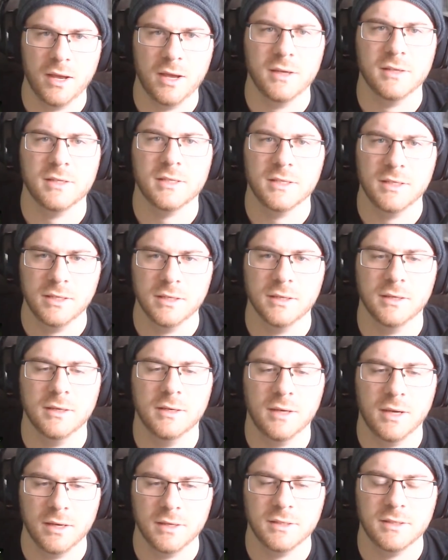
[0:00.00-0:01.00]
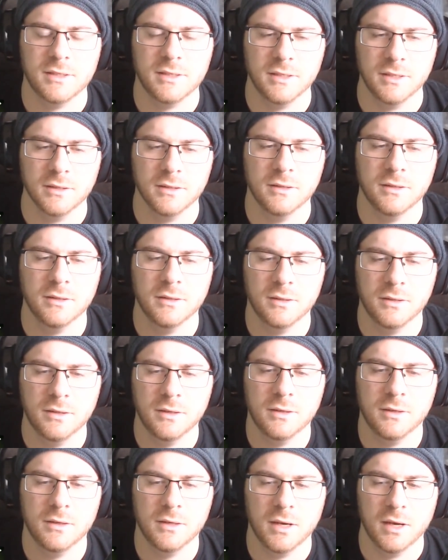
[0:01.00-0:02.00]
I see.
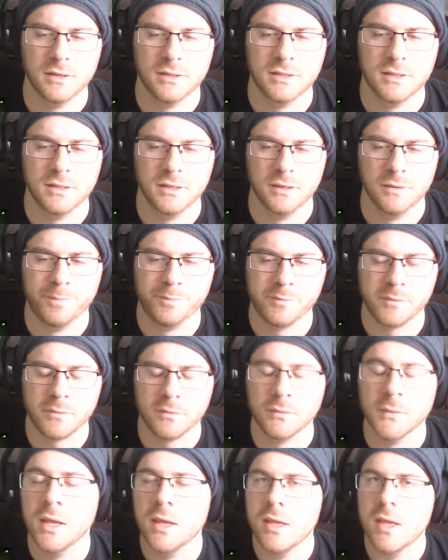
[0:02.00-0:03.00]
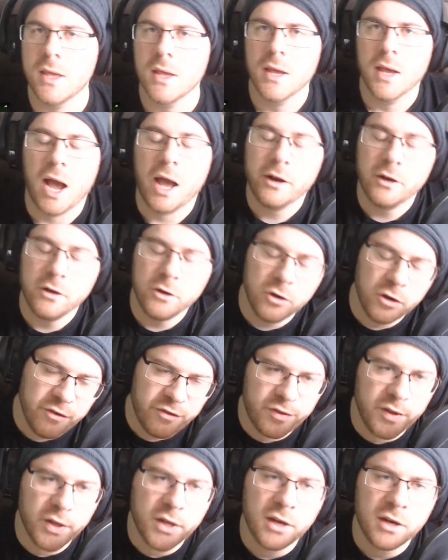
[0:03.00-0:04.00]
I see. I don't know
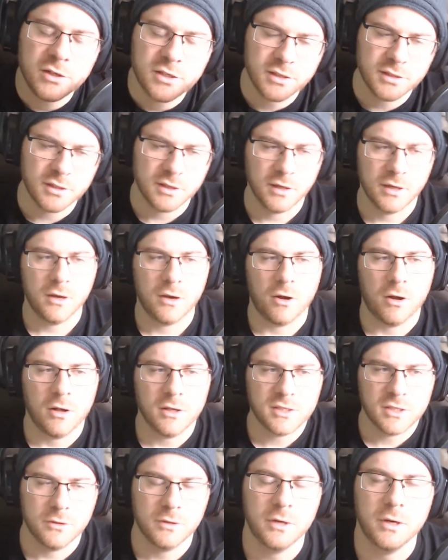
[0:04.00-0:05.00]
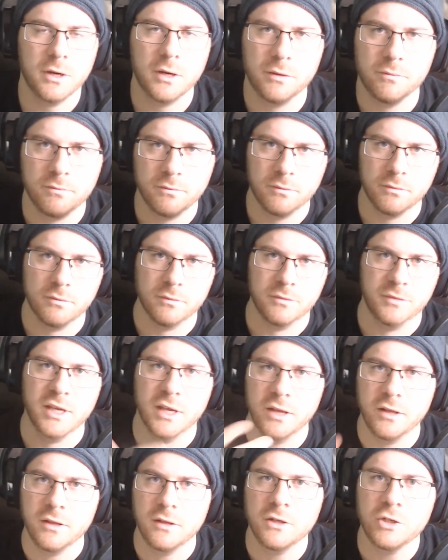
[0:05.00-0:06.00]
if there's also the
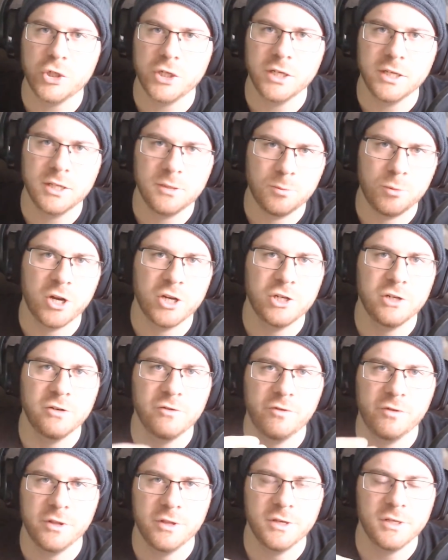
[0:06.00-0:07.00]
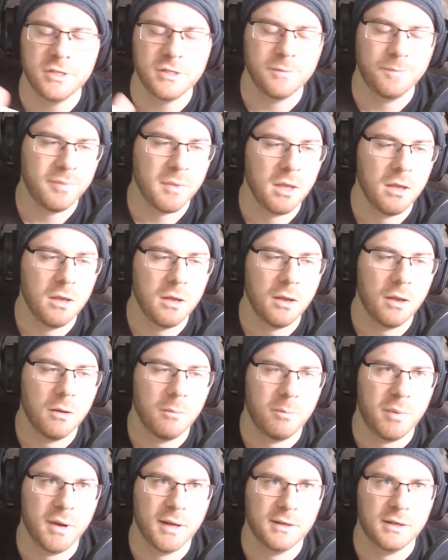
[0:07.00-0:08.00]
English expression for this,
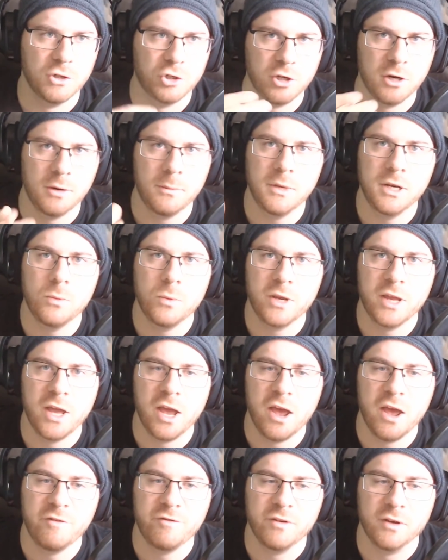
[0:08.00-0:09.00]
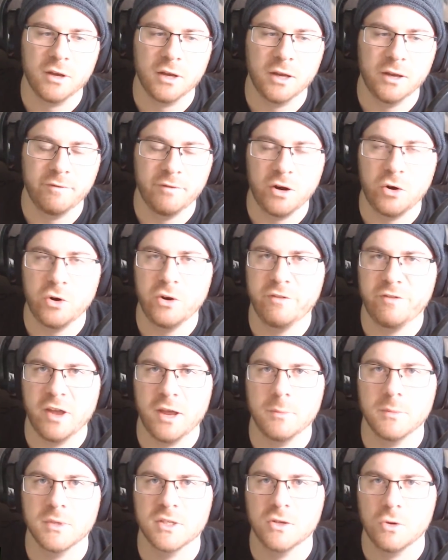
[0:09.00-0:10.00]
but in Germany we have a very
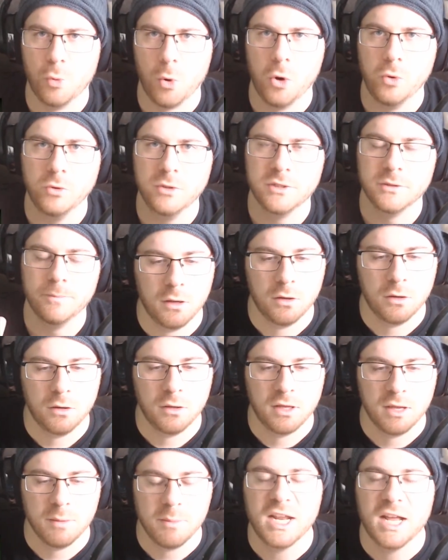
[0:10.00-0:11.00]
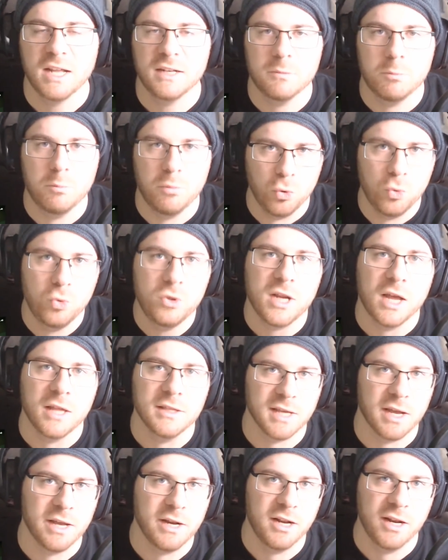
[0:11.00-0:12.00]
famous quote. Jemand hat Blut an
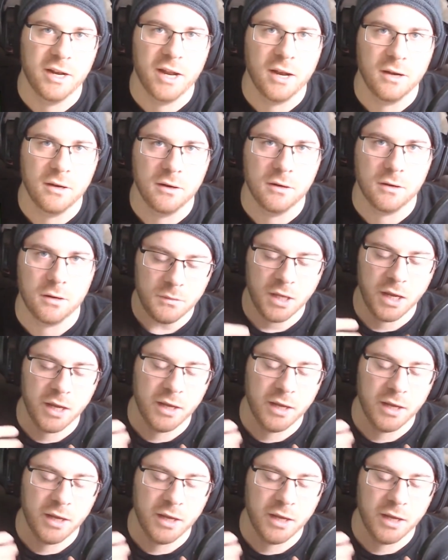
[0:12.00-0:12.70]
seinen Händen.